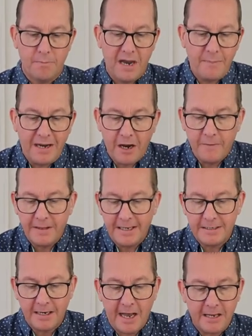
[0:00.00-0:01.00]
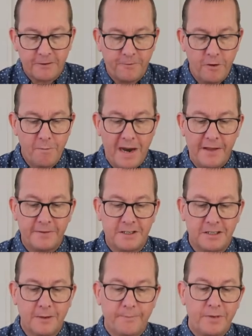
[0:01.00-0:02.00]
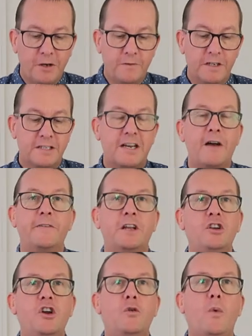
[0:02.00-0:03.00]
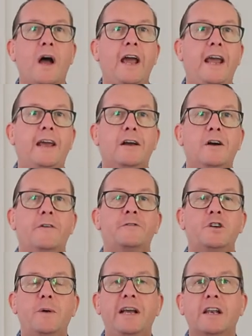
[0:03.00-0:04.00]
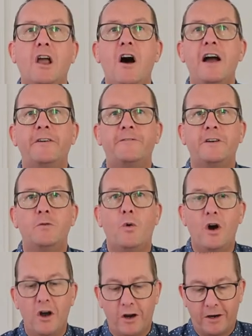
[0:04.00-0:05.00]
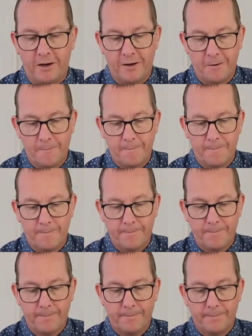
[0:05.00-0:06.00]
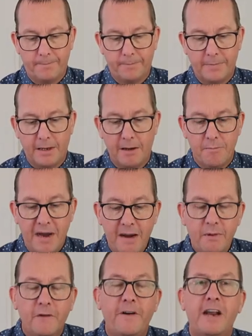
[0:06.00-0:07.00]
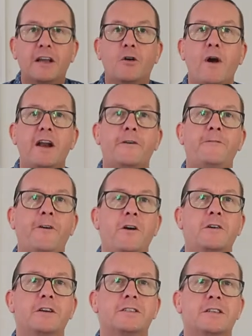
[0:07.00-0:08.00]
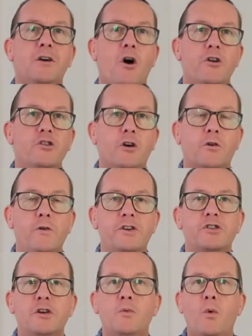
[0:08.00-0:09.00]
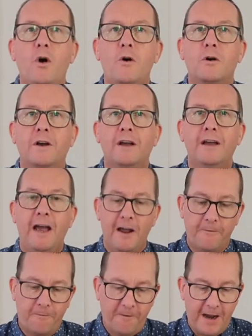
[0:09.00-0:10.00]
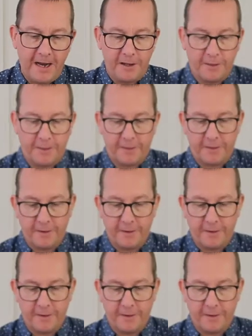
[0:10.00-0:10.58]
Maybe over these last few months, you've discovered a new way of doing life and work. Maybe you've had a greater focus on your Christian walk and faith.